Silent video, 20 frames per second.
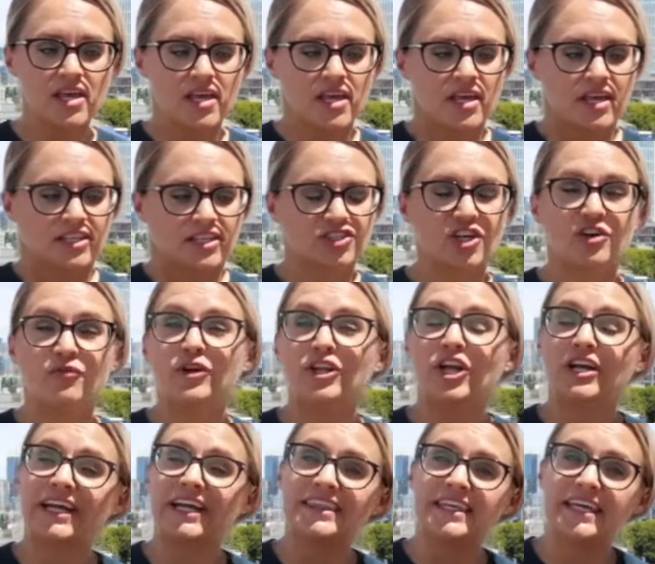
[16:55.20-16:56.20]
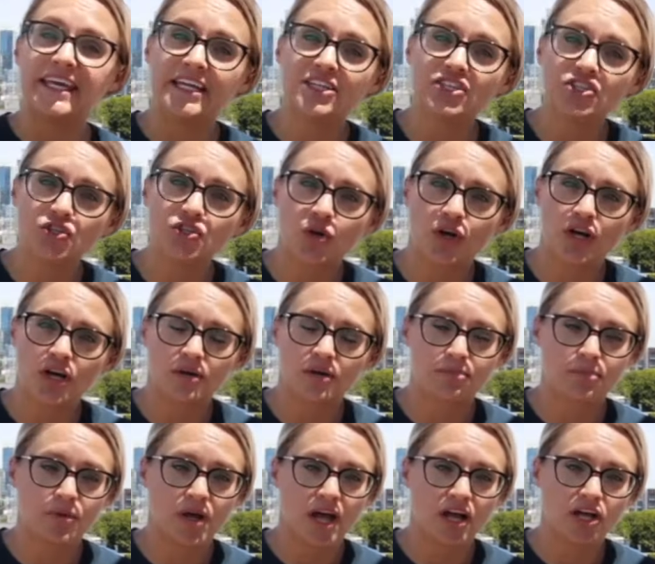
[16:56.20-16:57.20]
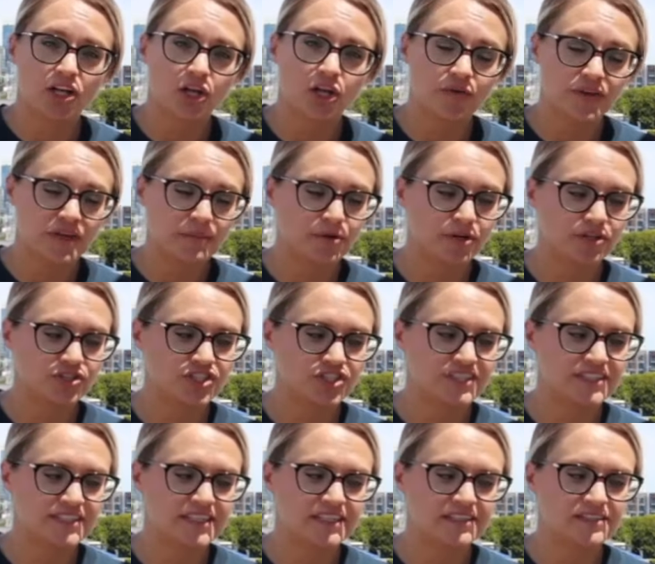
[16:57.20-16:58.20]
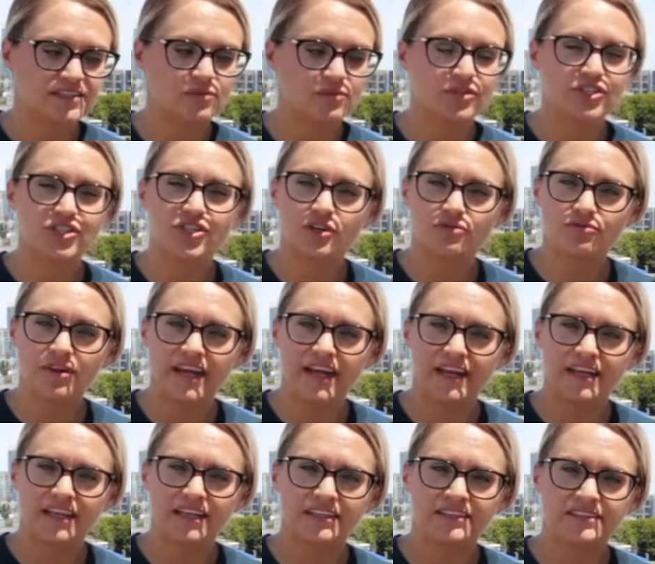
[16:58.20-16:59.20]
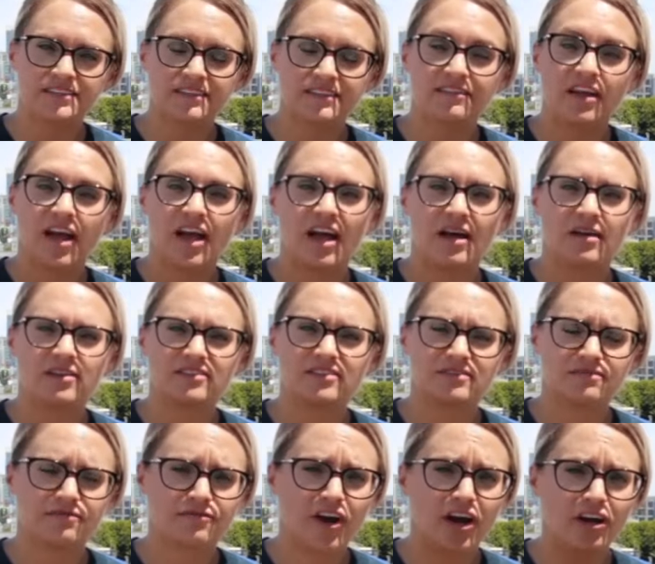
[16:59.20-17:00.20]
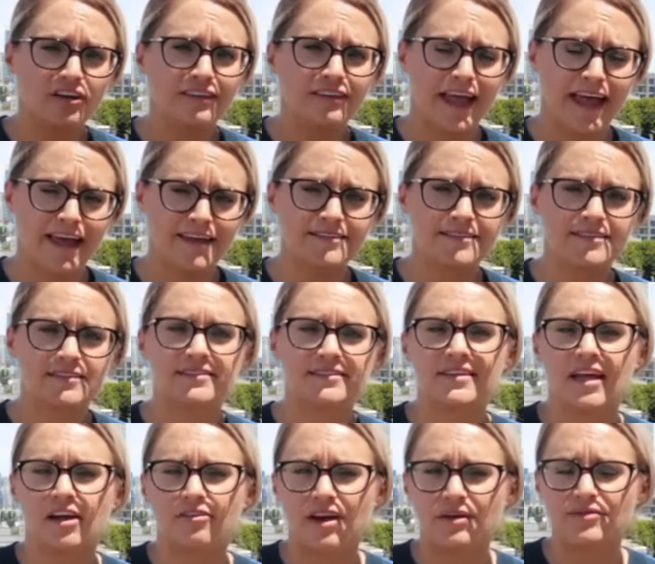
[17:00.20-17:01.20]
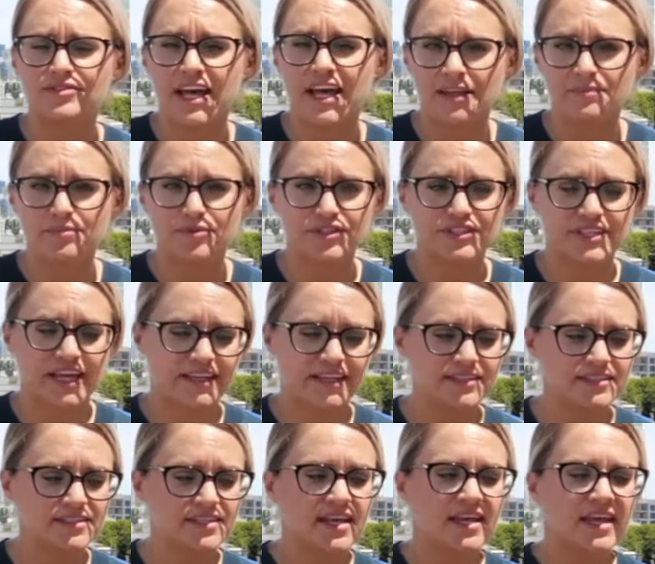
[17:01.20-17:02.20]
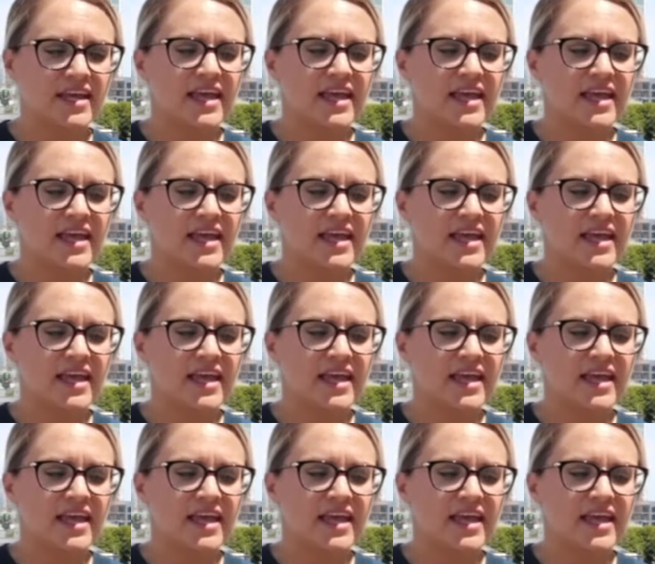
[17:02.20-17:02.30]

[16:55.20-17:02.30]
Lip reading: So if we look at the in-store clothing purchases, the return rate is far less. It's around 10%.